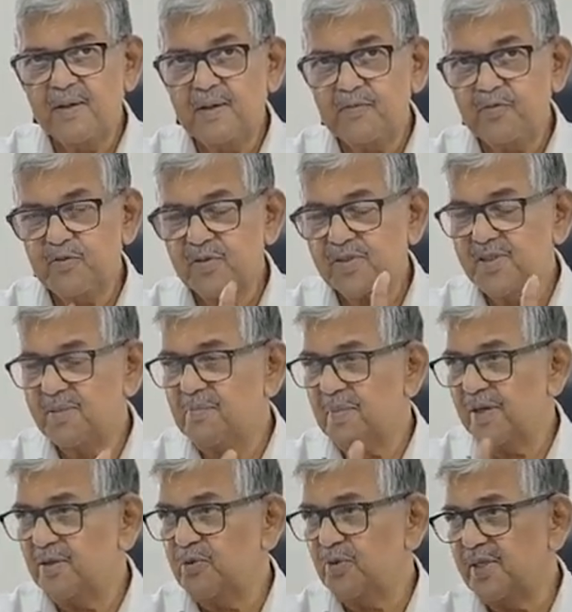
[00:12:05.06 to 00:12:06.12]
if you see
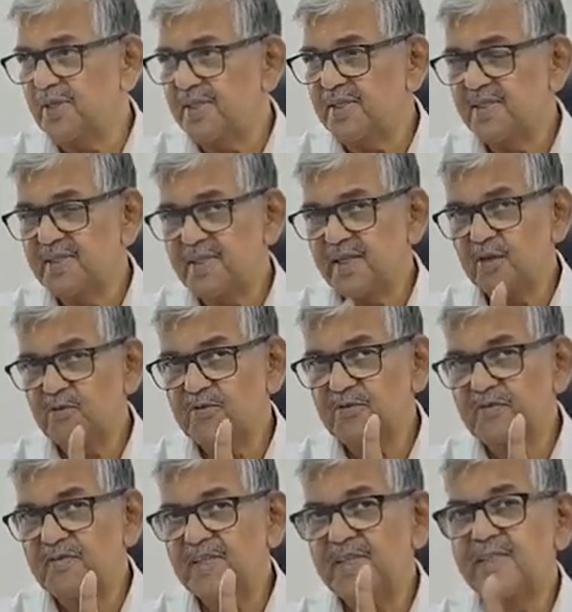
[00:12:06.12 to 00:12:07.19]
minutely, it is around
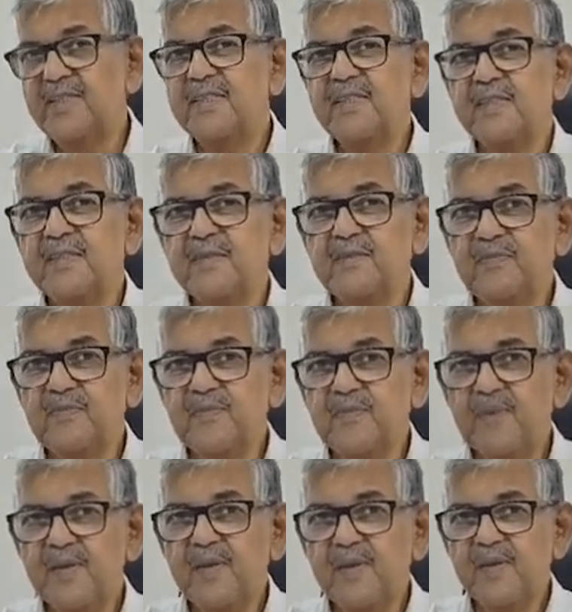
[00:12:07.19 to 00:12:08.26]
15 inches.
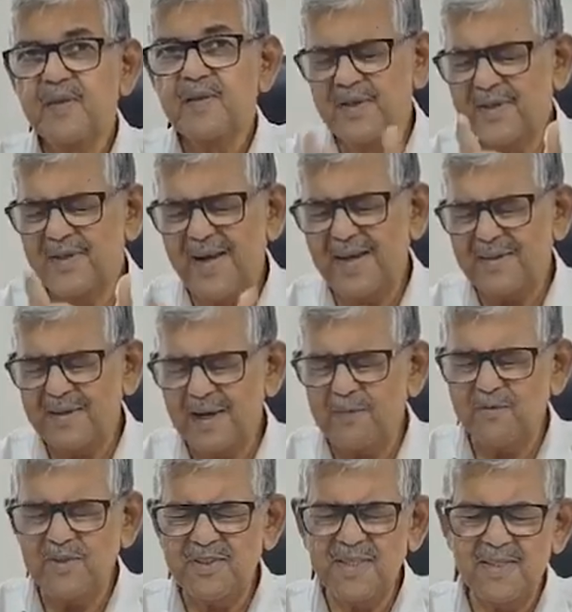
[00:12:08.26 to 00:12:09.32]
I
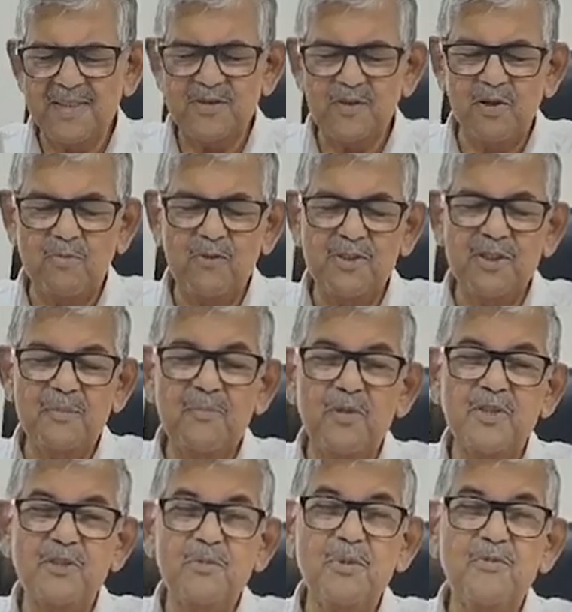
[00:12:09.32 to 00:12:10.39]
would say it is almost
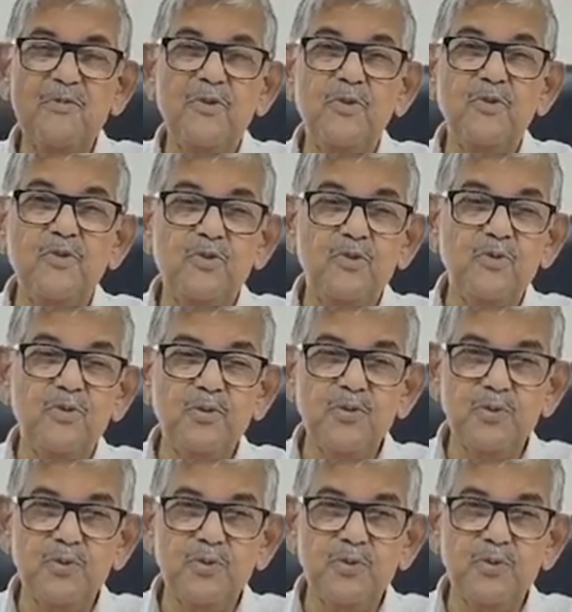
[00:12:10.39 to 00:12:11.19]
impossible for you to